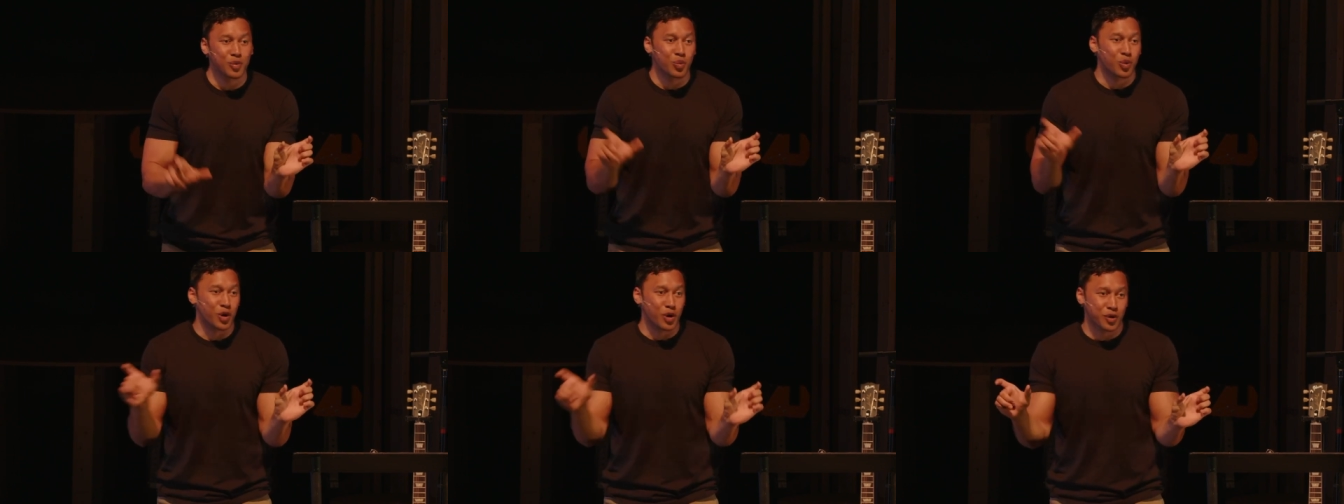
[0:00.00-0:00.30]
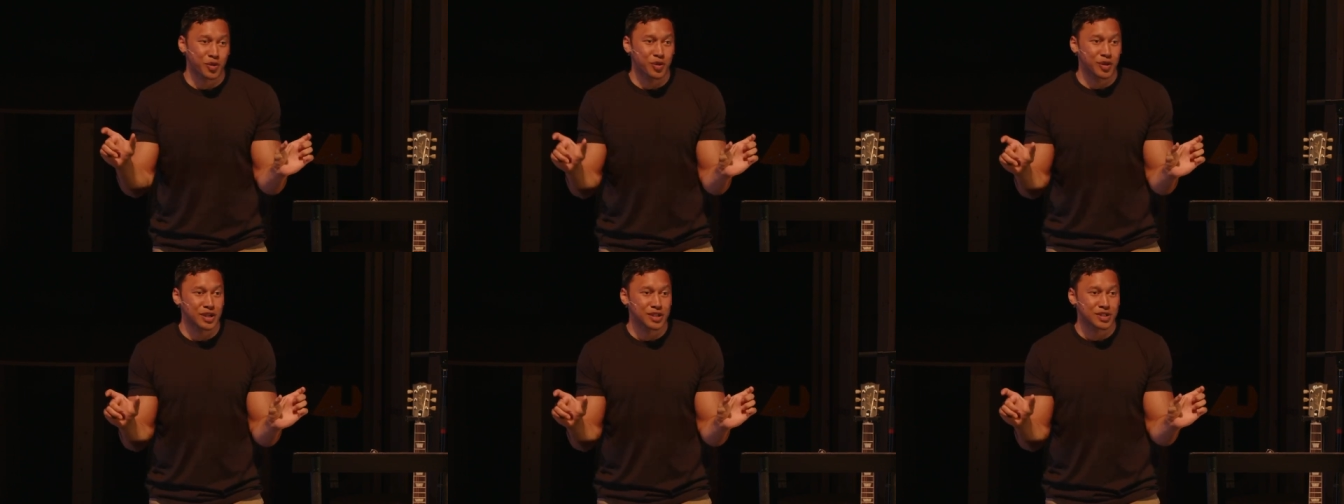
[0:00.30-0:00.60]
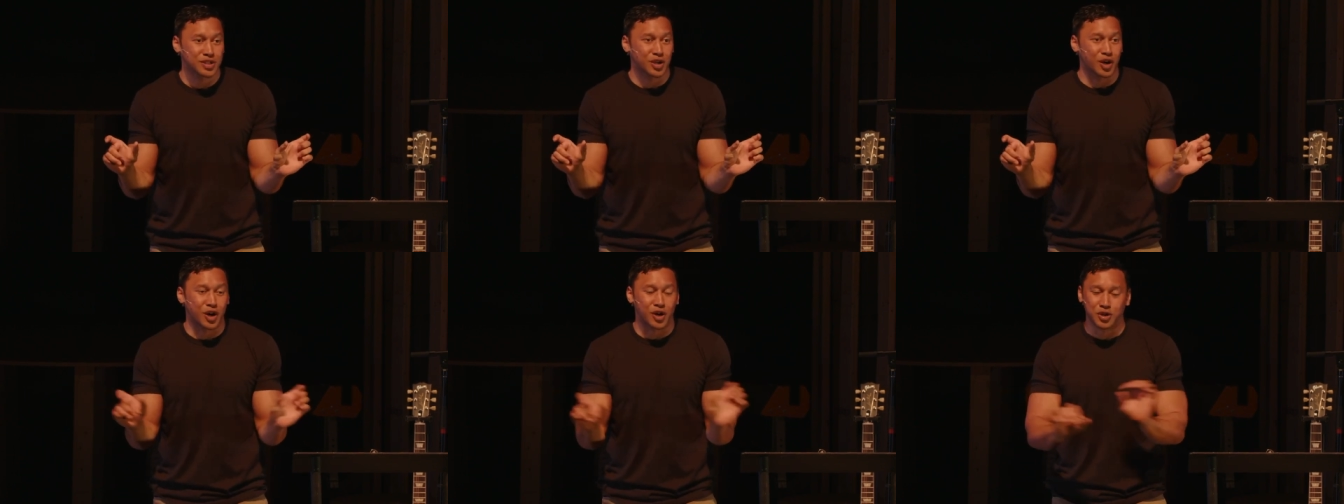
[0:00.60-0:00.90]
and
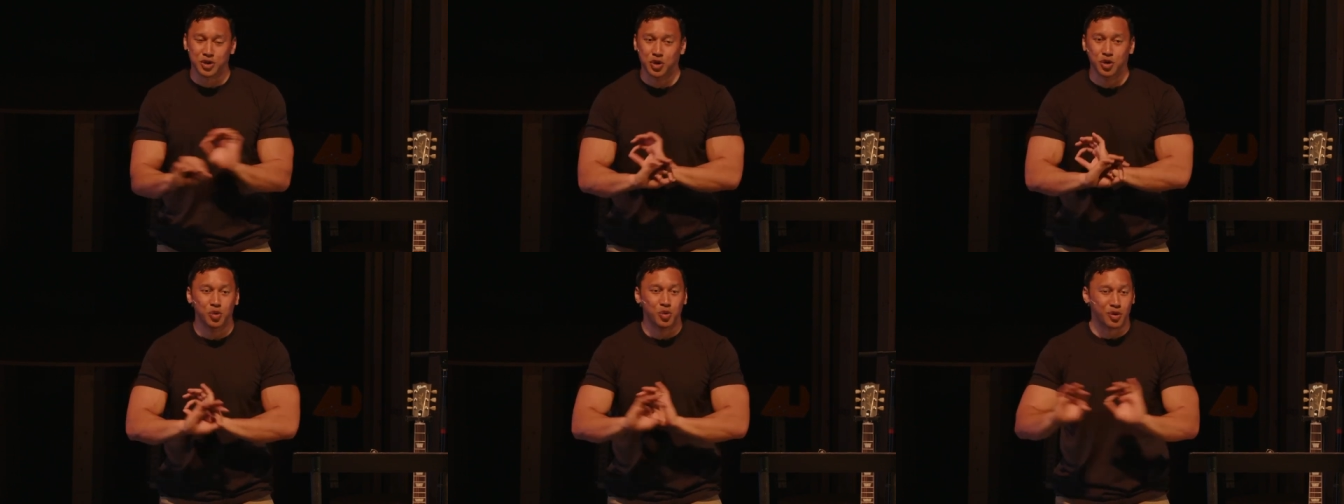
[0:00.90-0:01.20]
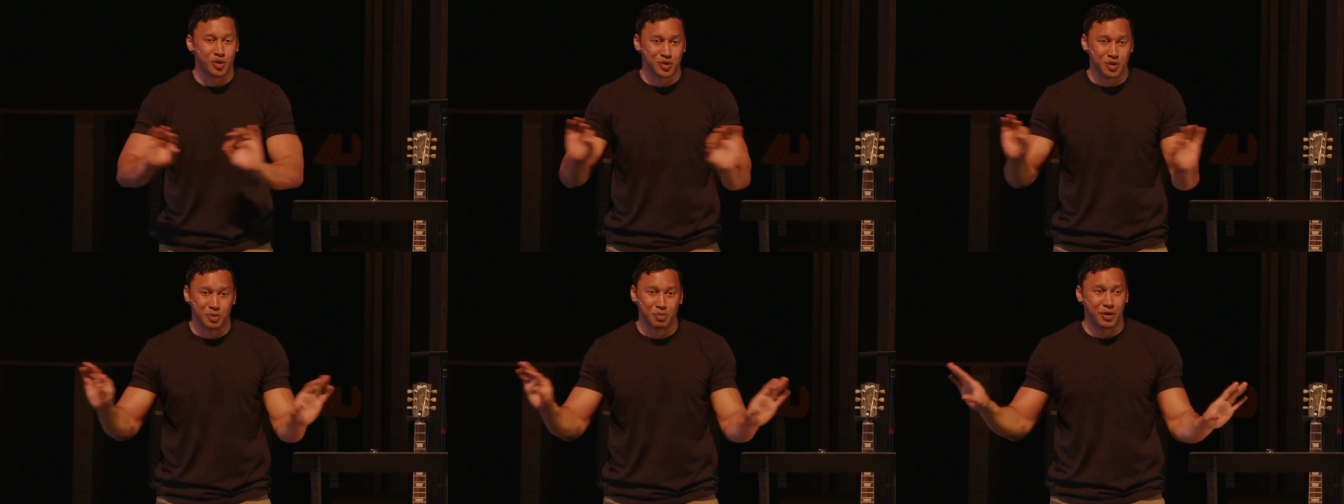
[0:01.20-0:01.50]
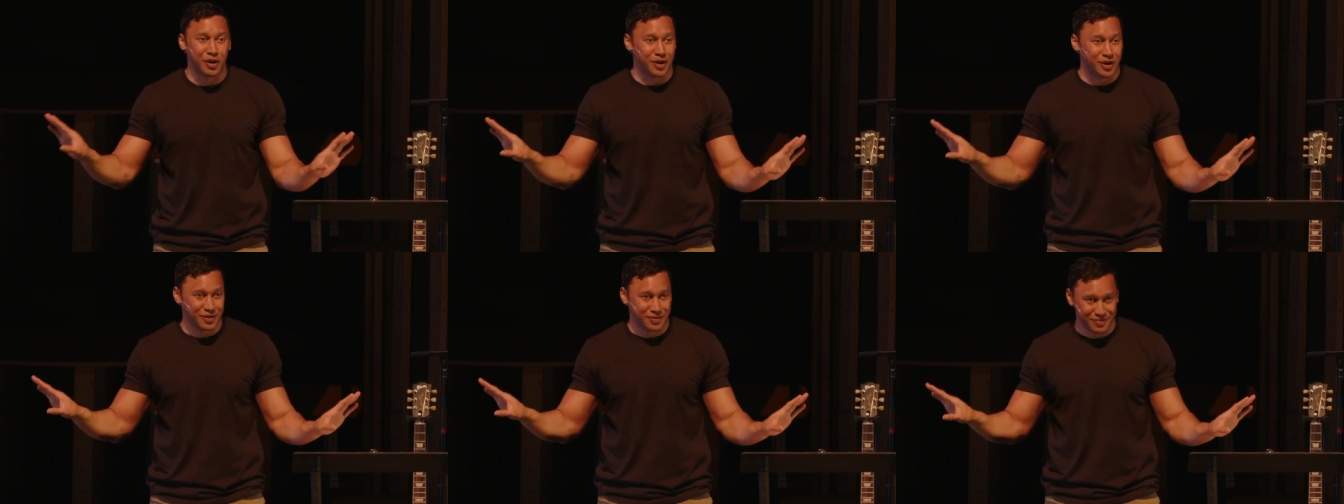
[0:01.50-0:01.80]
worthless are two worlds
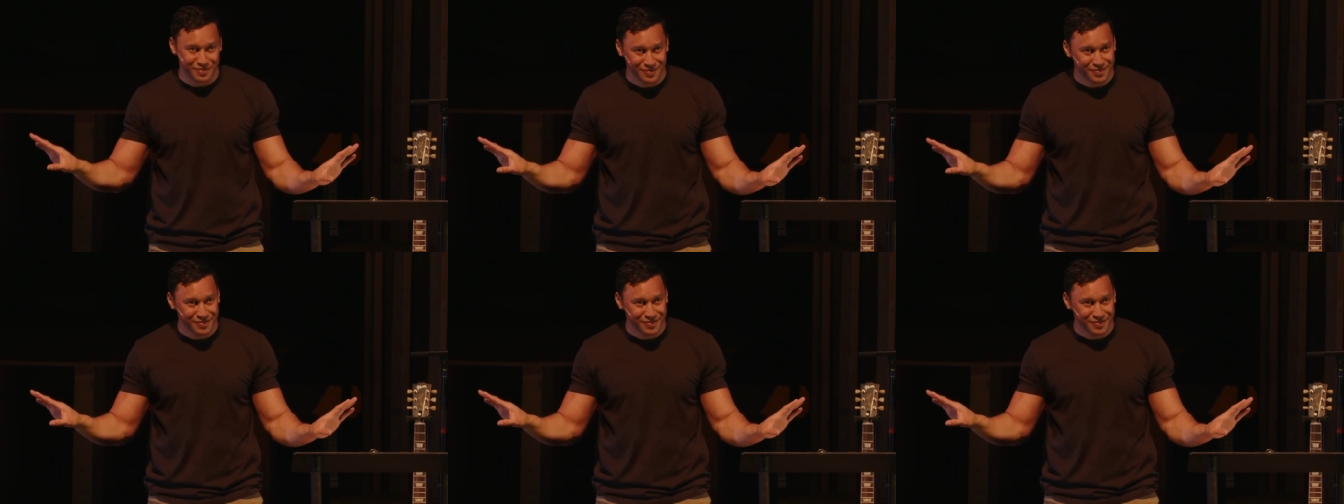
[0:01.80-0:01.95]
apart.